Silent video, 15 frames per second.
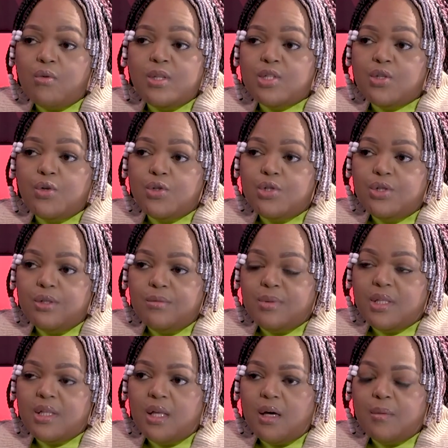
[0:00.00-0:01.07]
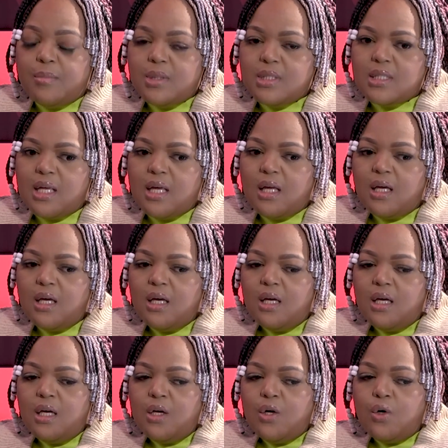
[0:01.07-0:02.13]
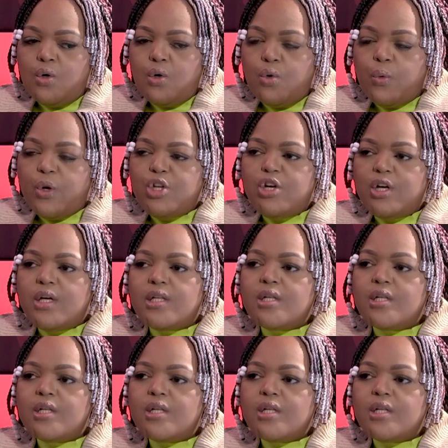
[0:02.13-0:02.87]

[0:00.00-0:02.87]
wants to go to Ibiza, but it's like when you're in